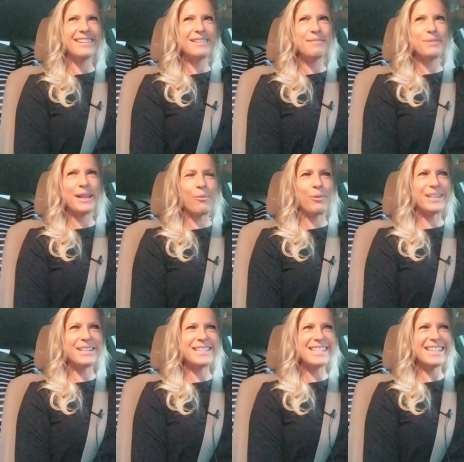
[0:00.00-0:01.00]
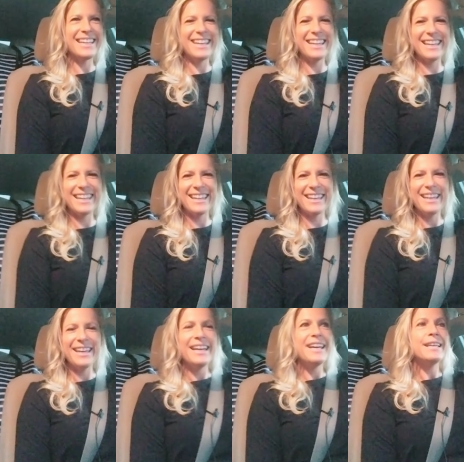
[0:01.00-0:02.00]
Plan words.
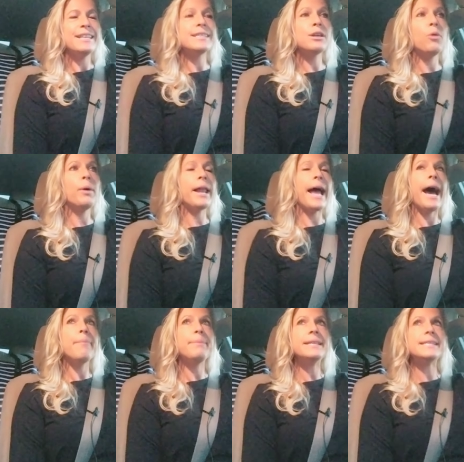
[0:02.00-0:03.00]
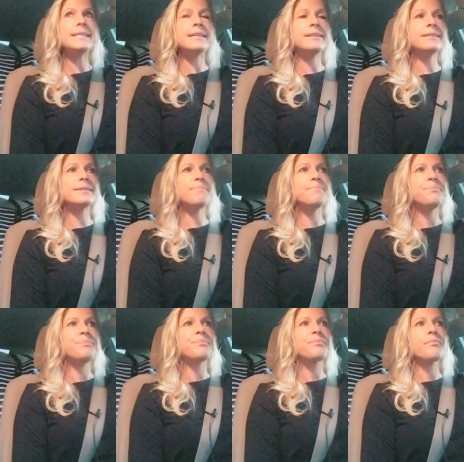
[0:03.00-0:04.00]
So what happens is
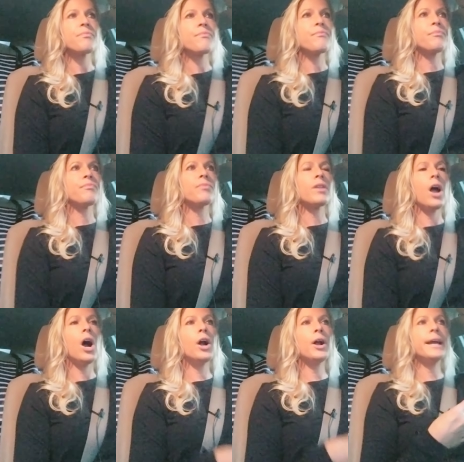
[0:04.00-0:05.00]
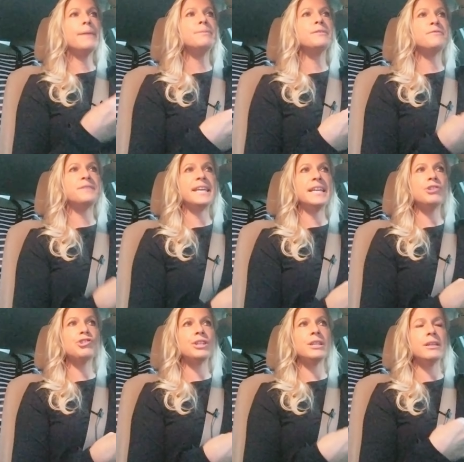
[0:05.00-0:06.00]
our
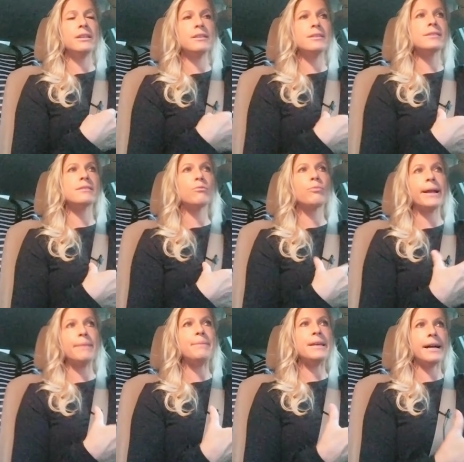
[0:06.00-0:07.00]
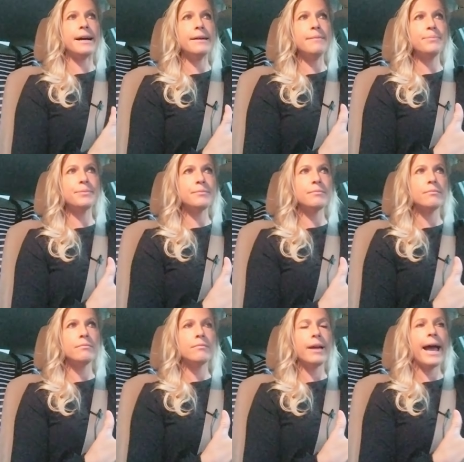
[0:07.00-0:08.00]
amplification is ramping up
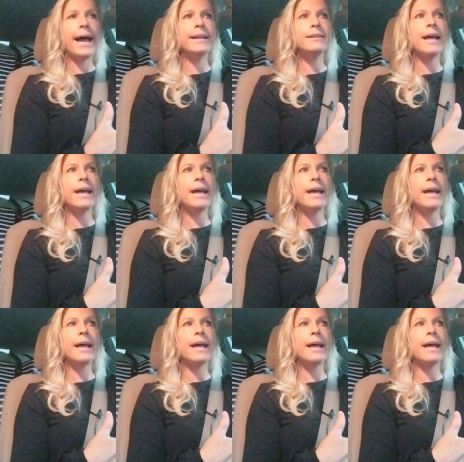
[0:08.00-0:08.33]
and